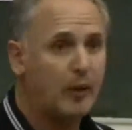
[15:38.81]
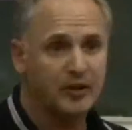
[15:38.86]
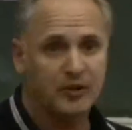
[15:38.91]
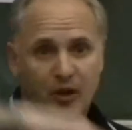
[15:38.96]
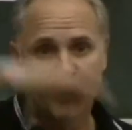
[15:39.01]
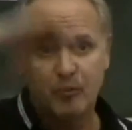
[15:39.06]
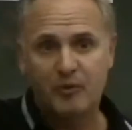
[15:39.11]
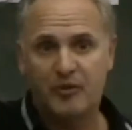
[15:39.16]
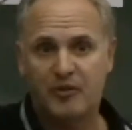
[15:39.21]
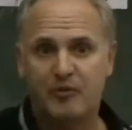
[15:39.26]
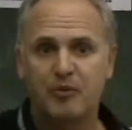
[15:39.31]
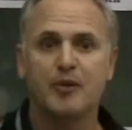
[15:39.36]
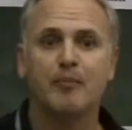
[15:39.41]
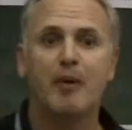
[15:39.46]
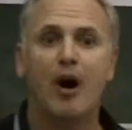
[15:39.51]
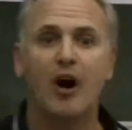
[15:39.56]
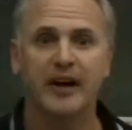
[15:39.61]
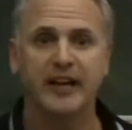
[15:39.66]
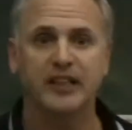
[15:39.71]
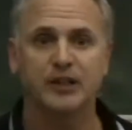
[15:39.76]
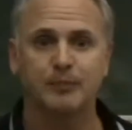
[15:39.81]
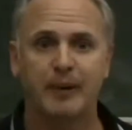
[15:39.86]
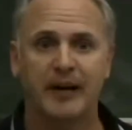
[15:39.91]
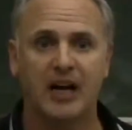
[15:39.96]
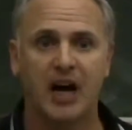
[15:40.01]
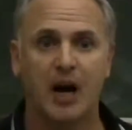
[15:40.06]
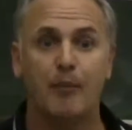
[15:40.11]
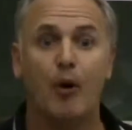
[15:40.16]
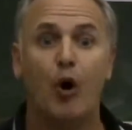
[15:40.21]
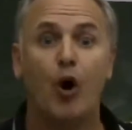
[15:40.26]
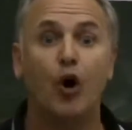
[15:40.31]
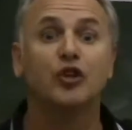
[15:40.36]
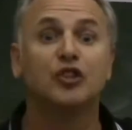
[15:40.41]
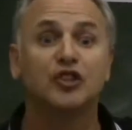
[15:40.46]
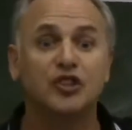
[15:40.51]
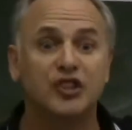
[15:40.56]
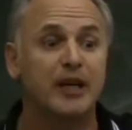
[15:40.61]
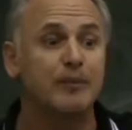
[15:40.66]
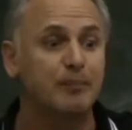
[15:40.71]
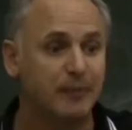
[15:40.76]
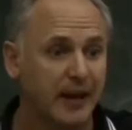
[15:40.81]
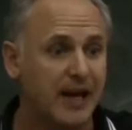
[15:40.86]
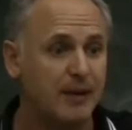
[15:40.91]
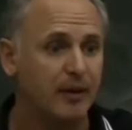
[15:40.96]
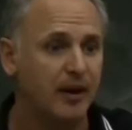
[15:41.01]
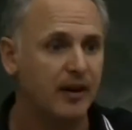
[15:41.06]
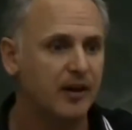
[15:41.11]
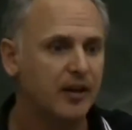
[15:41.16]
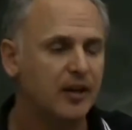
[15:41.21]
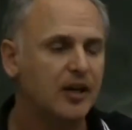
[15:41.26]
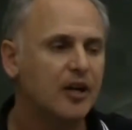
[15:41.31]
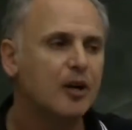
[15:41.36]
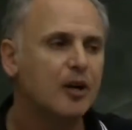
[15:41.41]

when the markets pick up on cheap labour.